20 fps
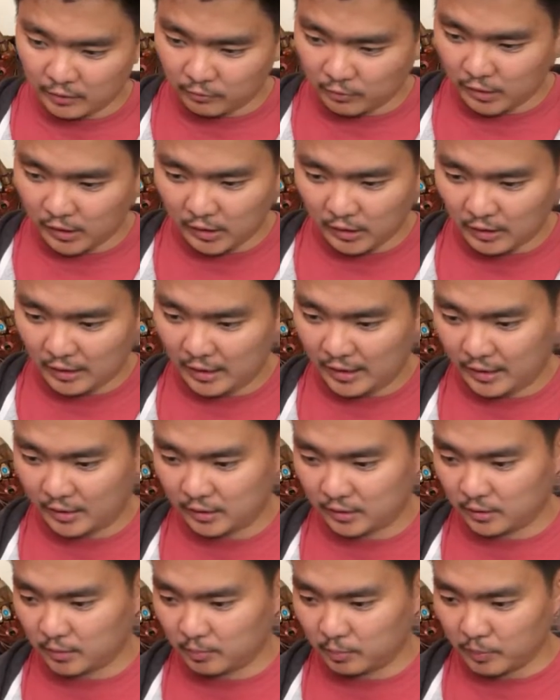really like
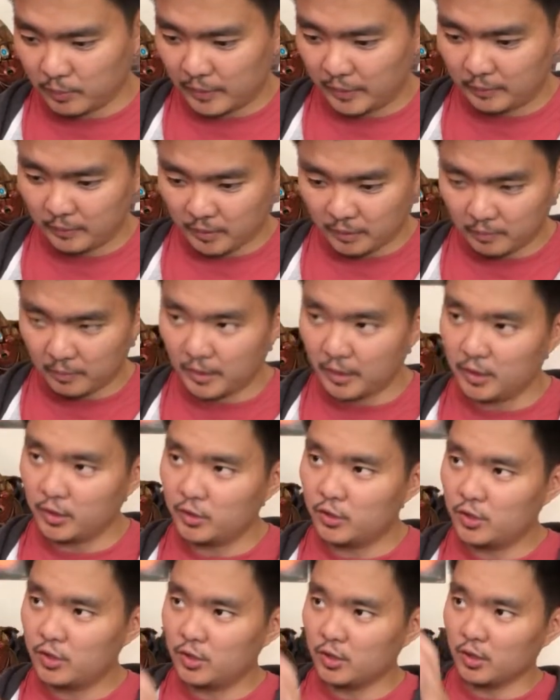the
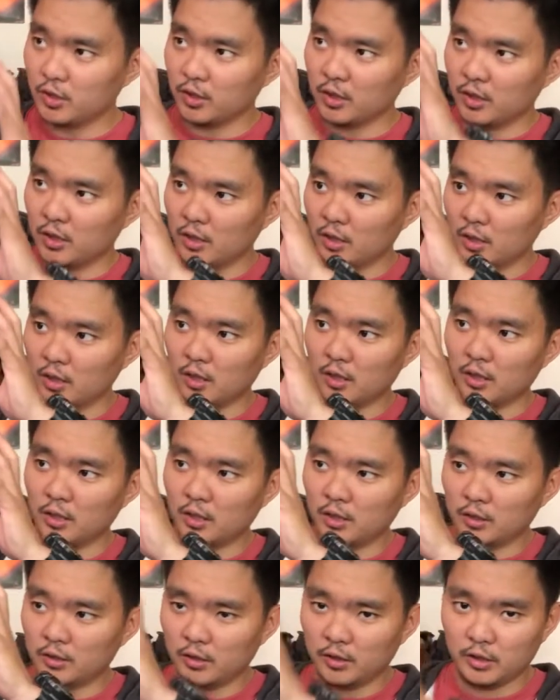base,
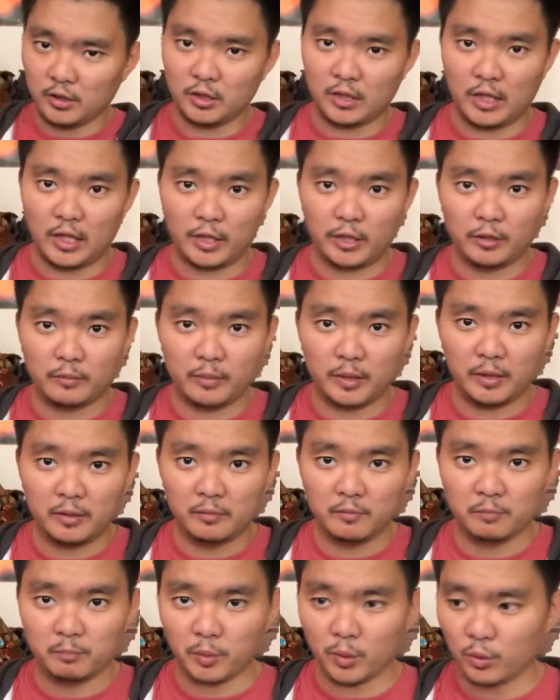the Iron
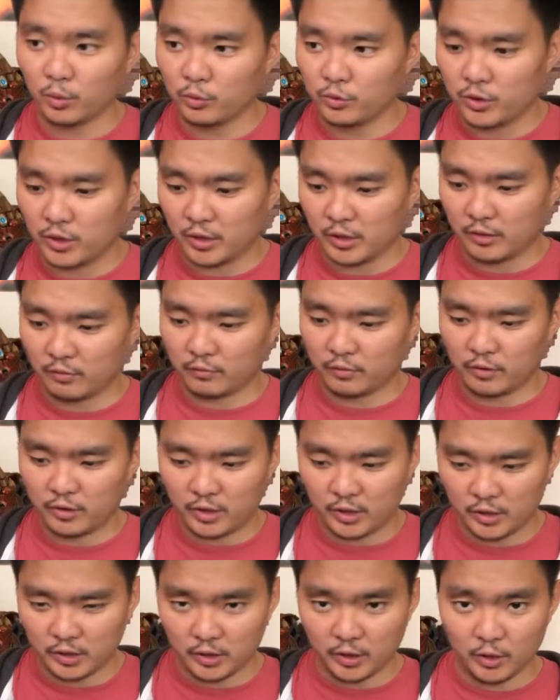Man pose and
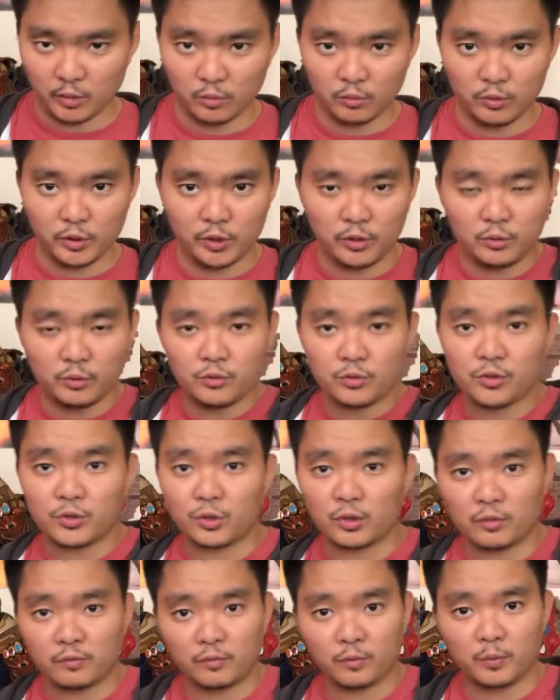everything. The only
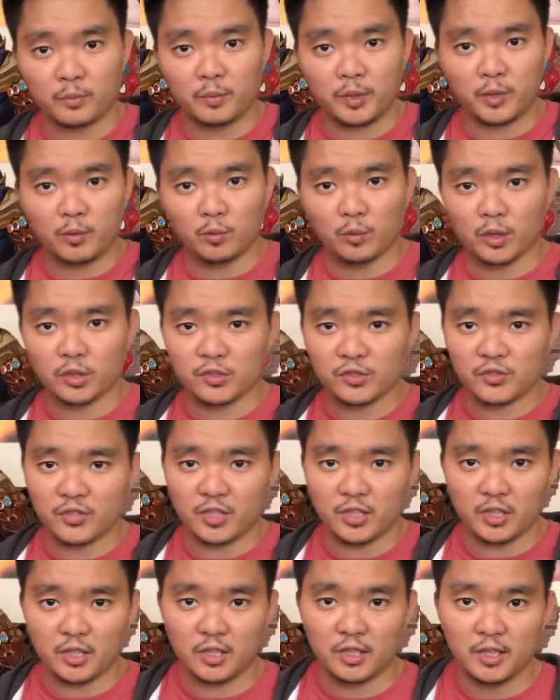concern for me was
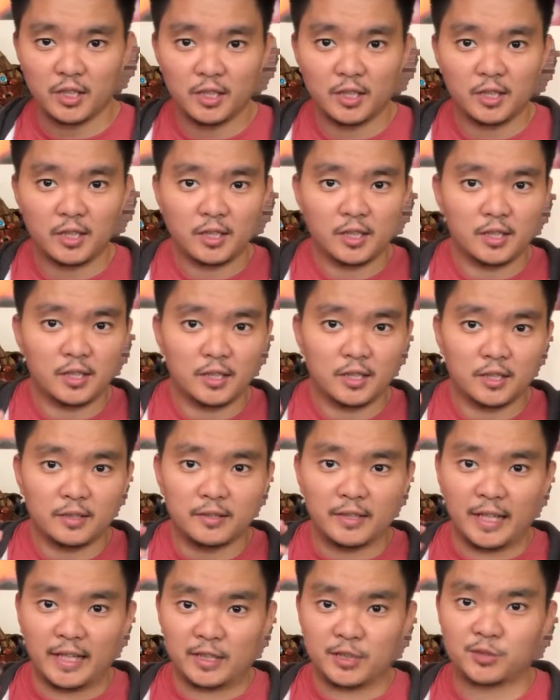the
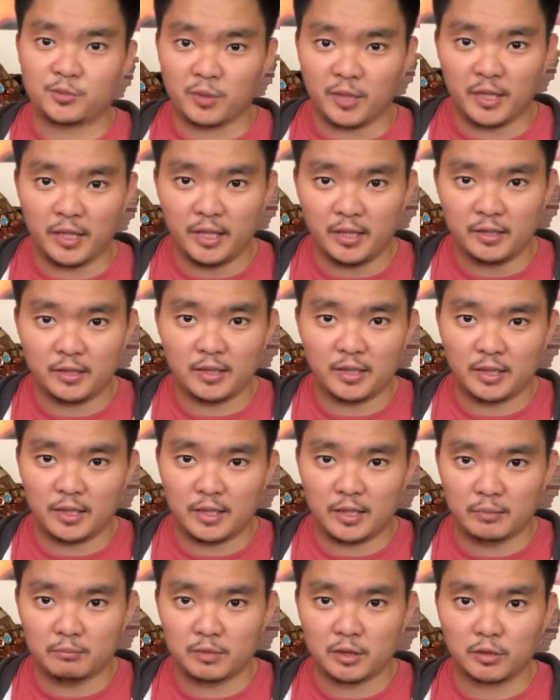extra head.
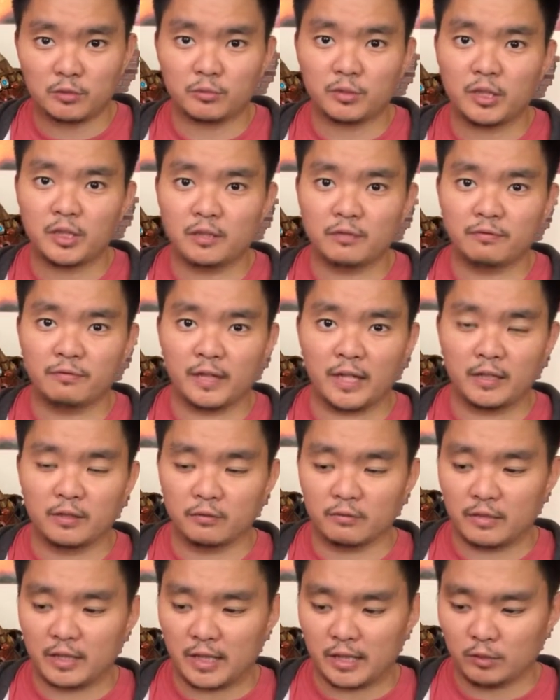I'm not really a fan
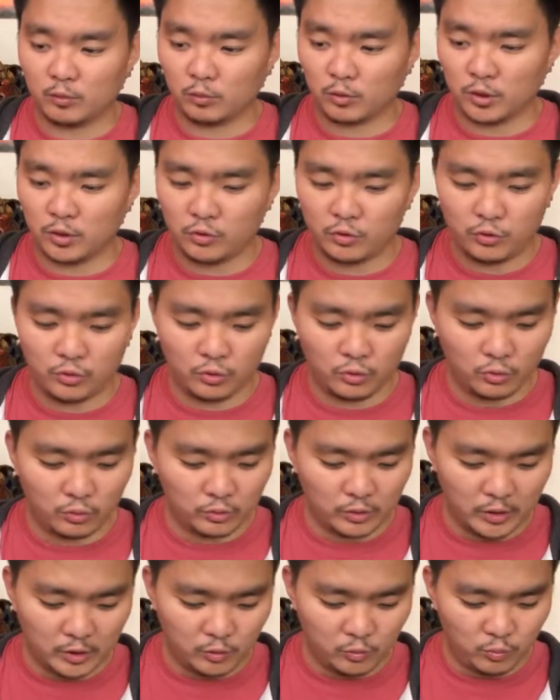of that one, so
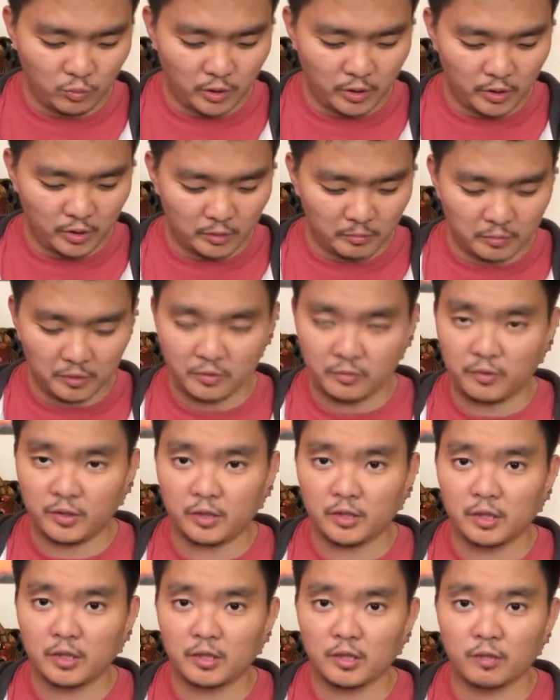that's why I'm
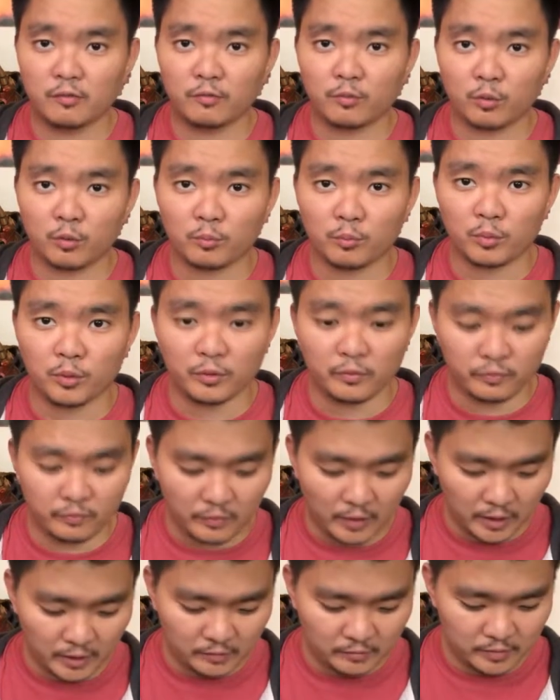giving it a
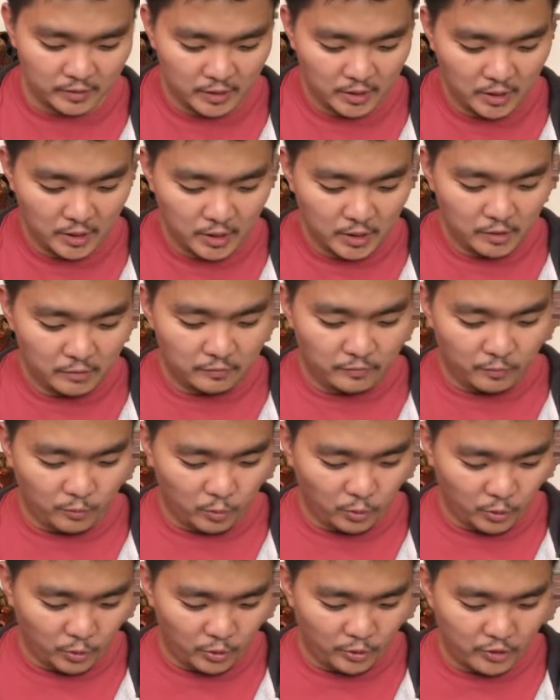4.5
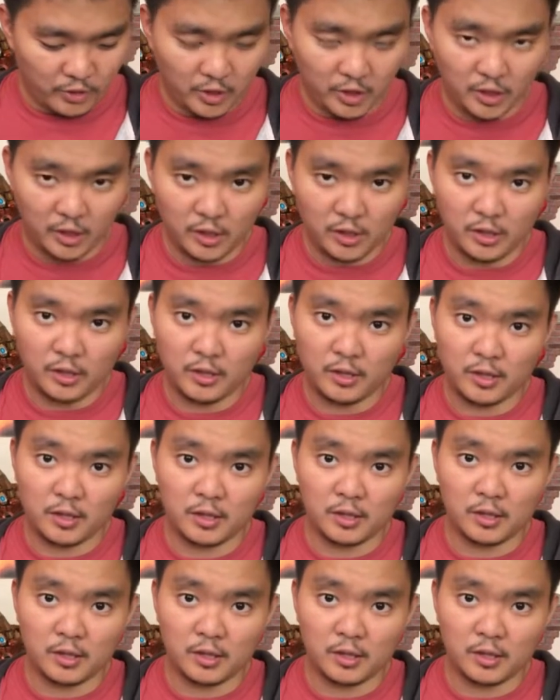for the